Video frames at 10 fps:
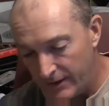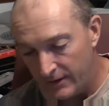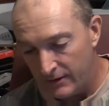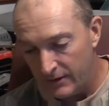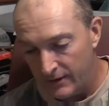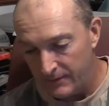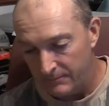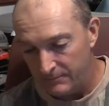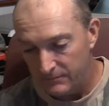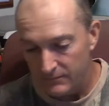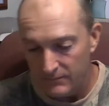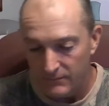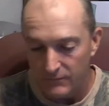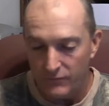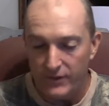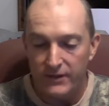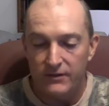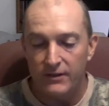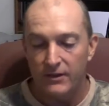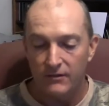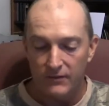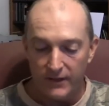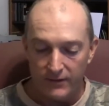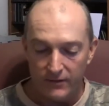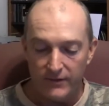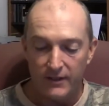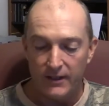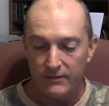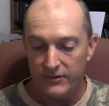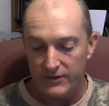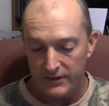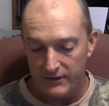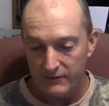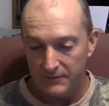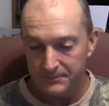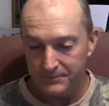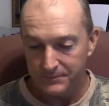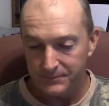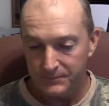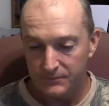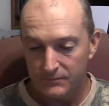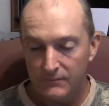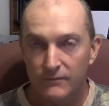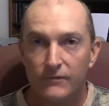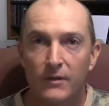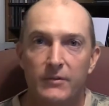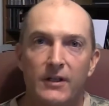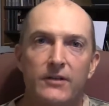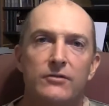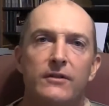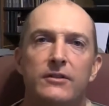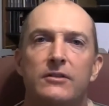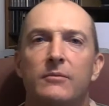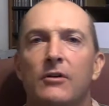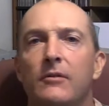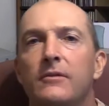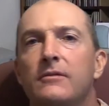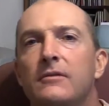and read the letter that I received from the Conservation Department.